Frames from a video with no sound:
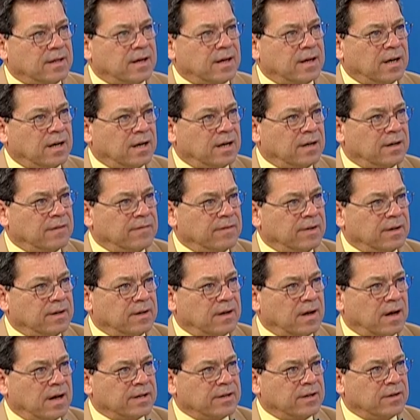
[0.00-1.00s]
Uh,
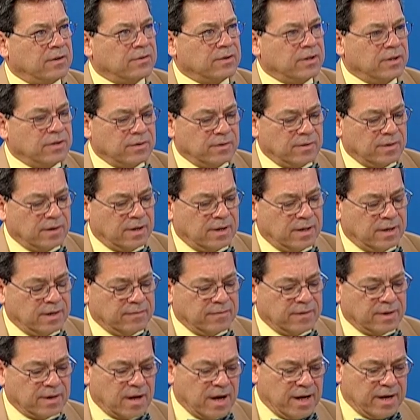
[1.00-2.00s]
the, I know you. Uh,
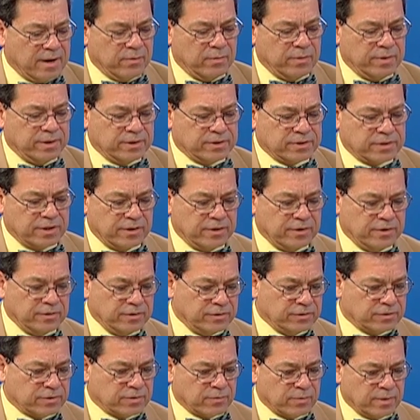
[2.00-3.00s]
the kind of windows that you
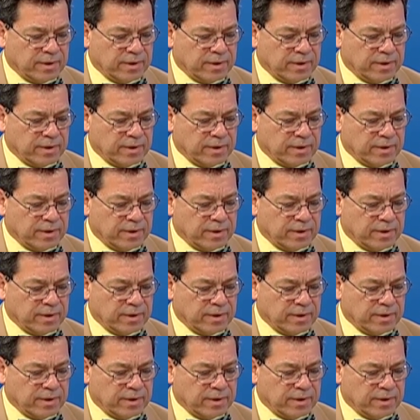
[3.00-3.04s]
use are